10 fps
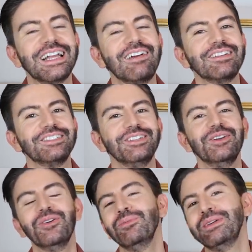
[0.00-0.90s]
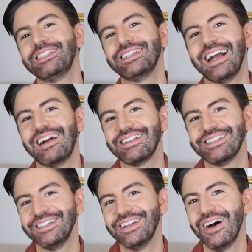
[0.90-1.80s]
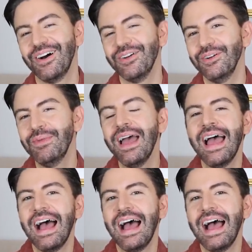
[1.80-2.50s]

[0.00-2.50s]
Carrington or Mr. Carrington Home.